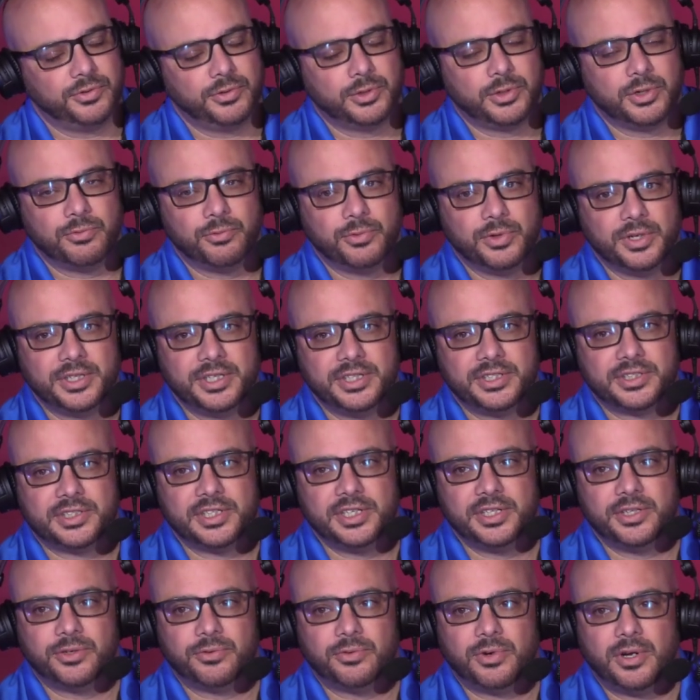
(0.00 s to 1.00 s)
You can really
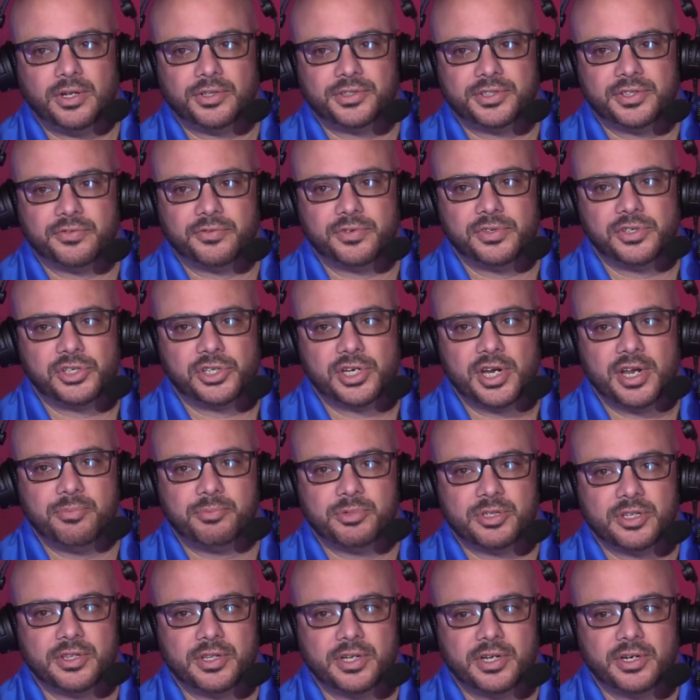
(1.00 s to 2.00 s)
see they're all different
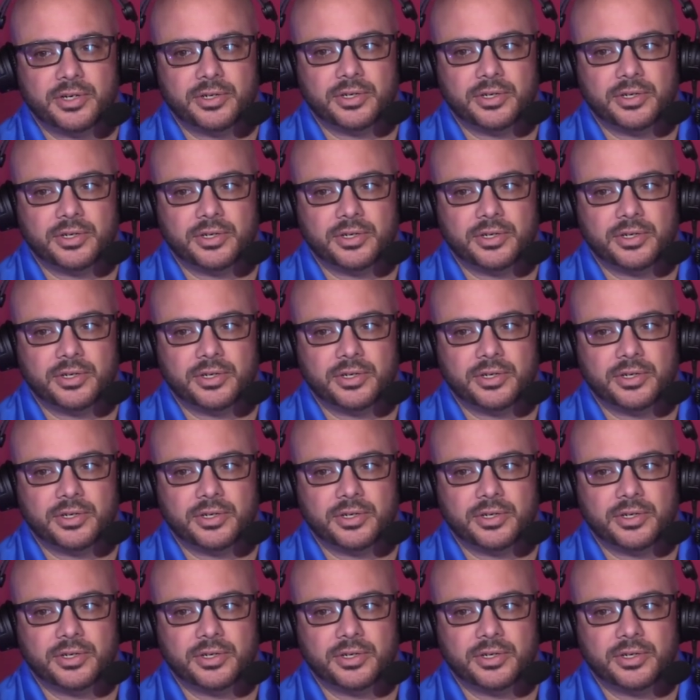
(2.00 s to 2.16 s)
shapes in there.